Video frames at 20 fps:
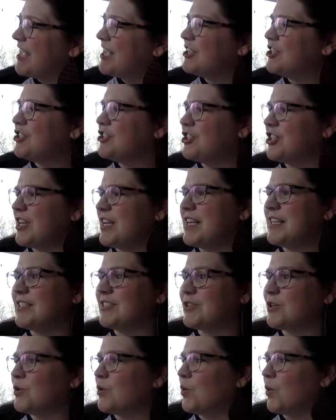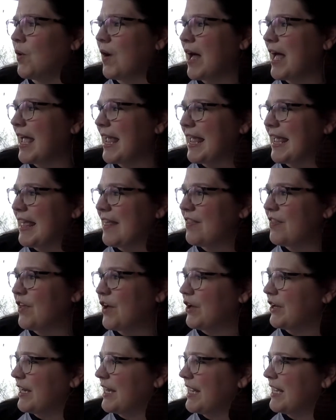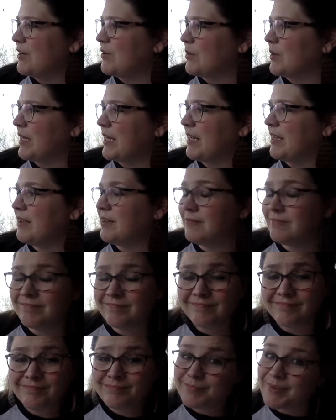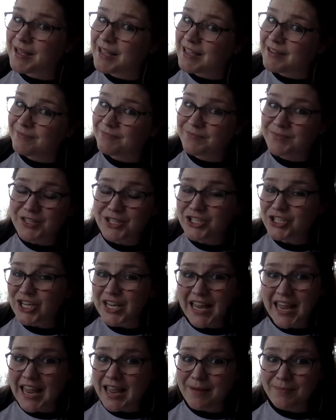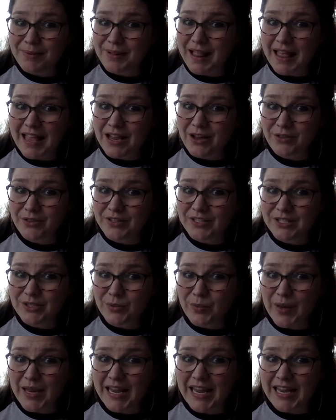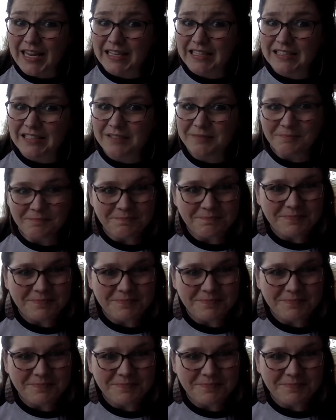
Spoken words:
She's quiet, thought Henry, but she can't play on the swings.